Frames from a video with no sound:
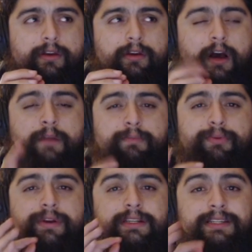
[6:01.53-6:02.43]

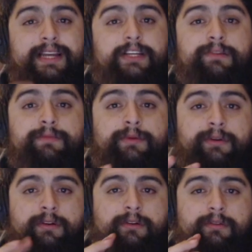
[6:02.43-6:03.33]

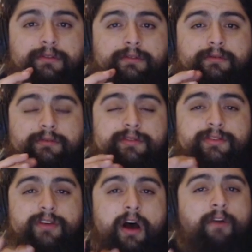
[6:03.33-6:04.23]
unpredictable
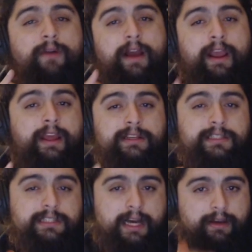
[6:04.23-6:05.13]
songwriting
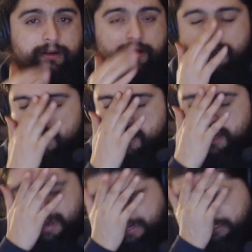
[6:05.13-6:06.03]
style.
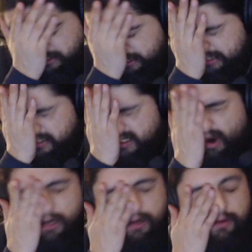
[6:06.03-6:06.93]
It's
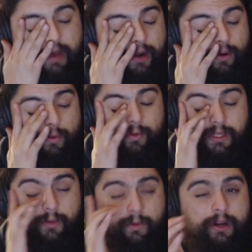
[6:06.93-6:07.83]
hard. I don't
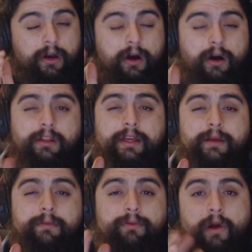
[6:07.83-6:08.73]
really want to call it
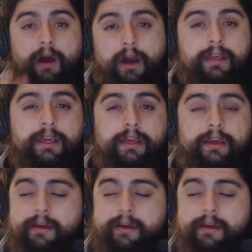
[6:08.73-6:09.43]
proggy.